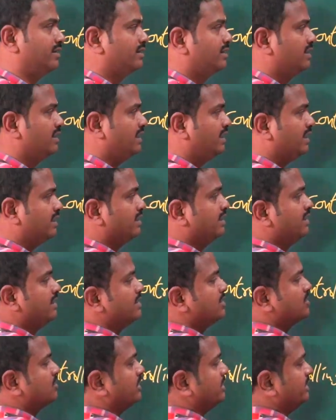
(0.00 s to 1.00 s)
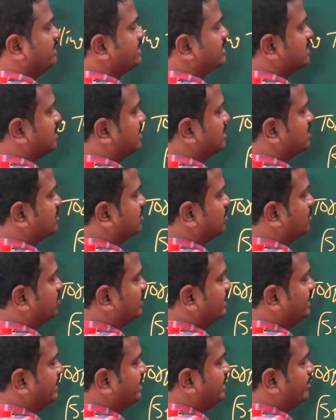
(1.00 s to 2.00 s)
Clear? So in this also
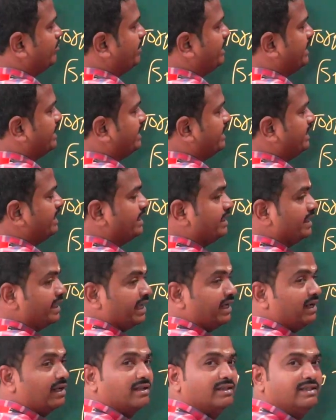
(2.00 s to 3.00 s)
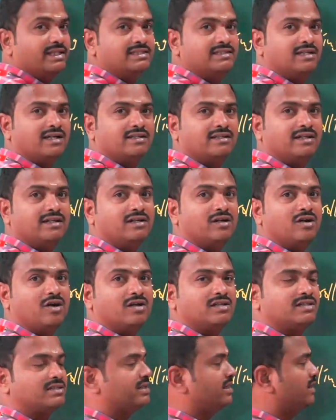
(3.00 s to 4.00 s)
E, B, T, L, these are the
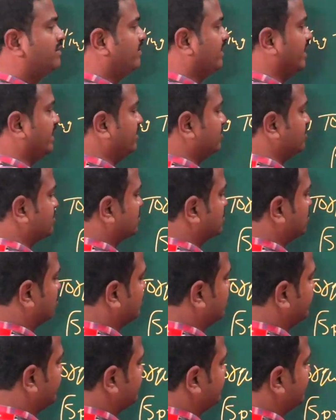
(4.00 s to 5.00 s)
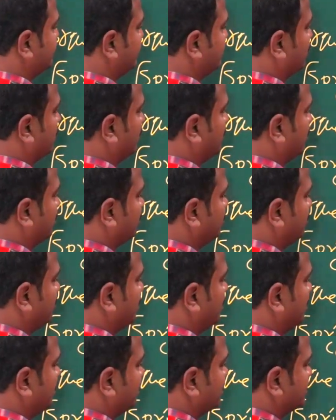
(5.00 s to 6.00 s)
constant values. So Tc equal to
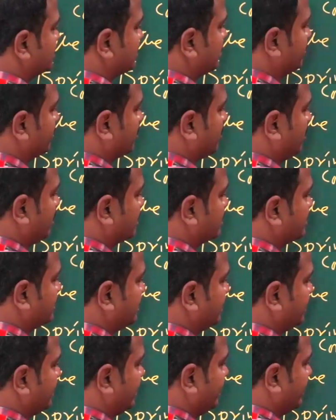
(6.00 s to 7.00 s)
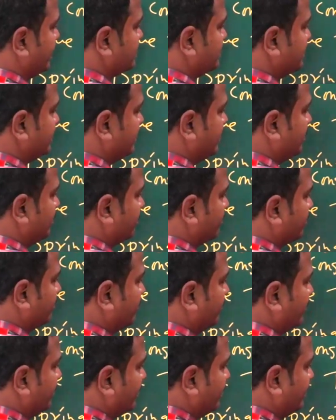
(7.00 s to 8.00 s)
some constant Ks into
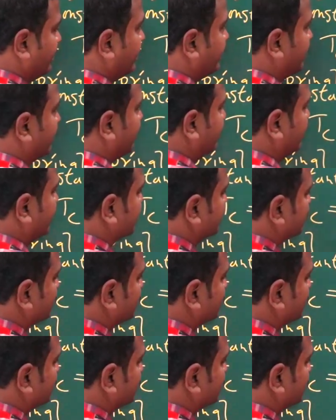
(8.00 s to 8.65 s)
theta.